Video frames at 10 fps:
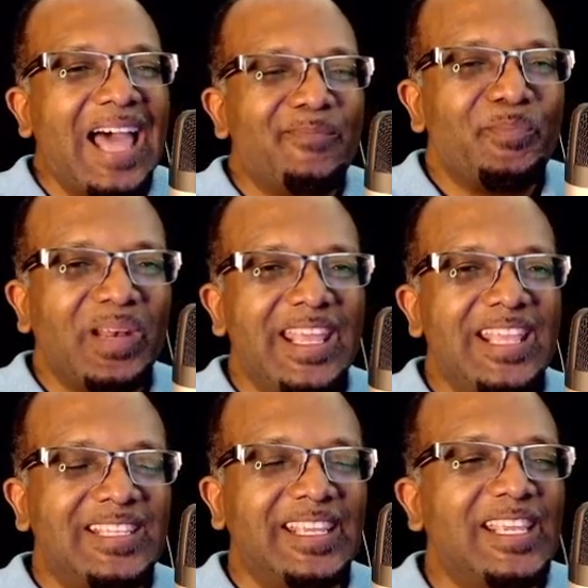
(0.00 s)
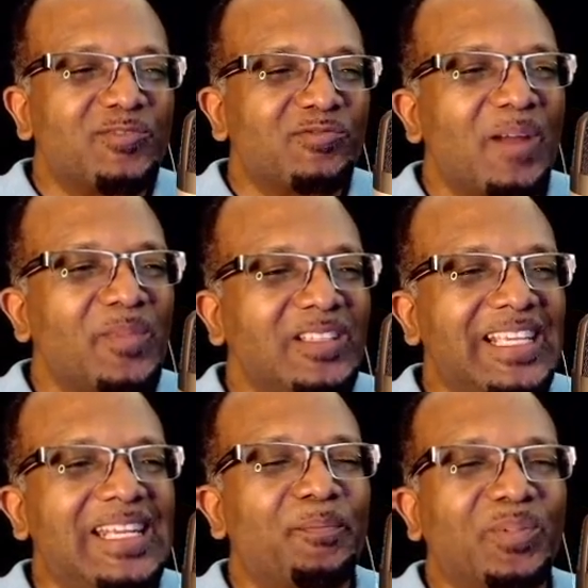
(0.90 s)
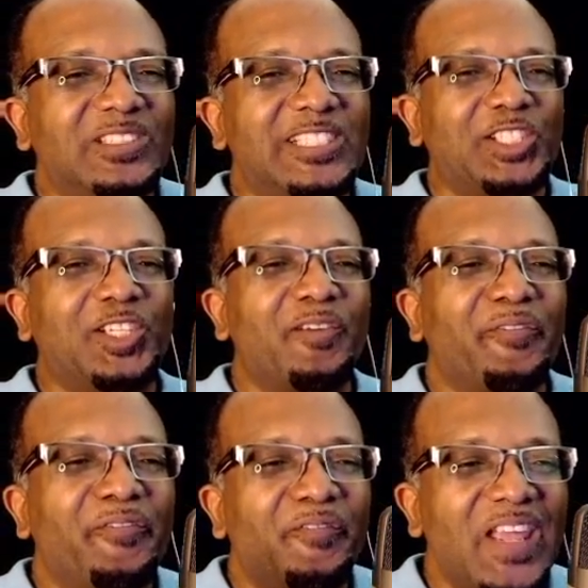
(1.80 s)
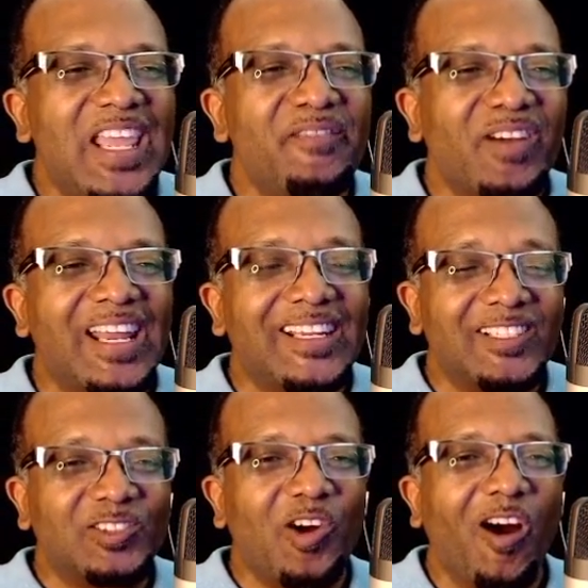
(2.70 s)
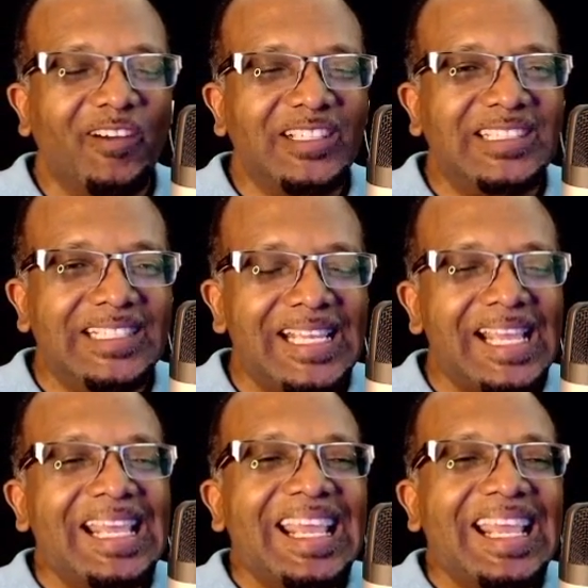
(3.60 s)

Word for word: and placing his remnant in a position of favor and authority